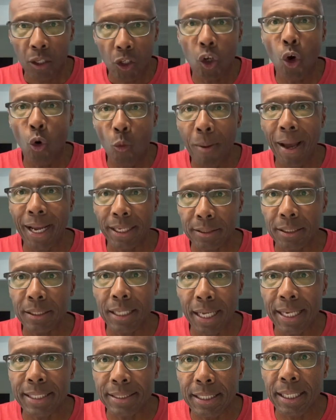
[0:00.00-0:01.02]
Go back to
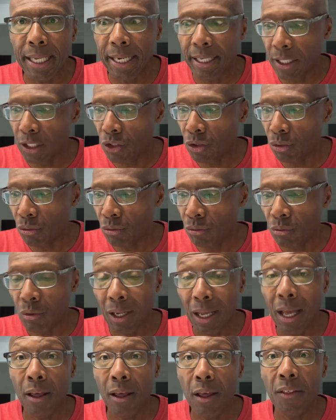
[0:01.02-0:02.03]
1982.
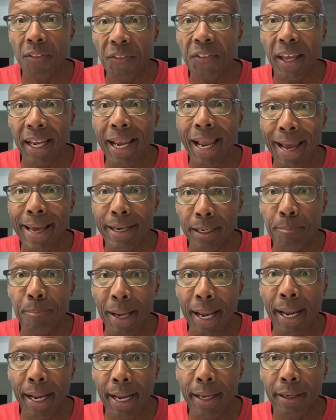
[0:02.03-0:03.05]
They had it
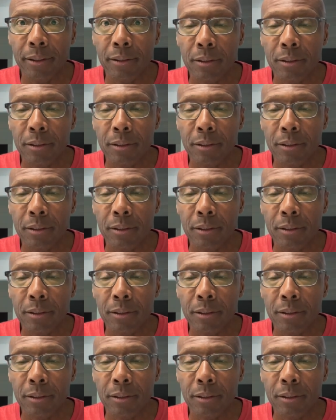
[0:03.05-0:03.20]
bad.